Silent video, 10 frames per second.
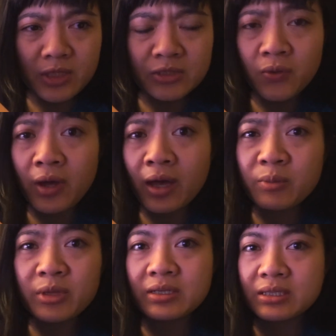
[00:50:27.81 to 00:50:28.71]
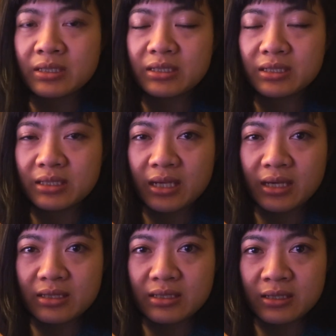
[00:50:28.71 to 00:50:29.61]
So I had been intending to
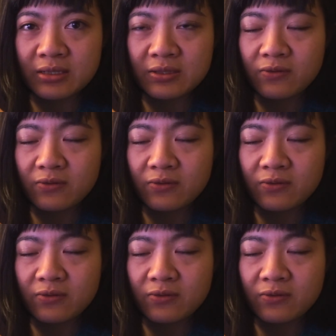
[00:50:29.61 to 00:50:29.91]
take this test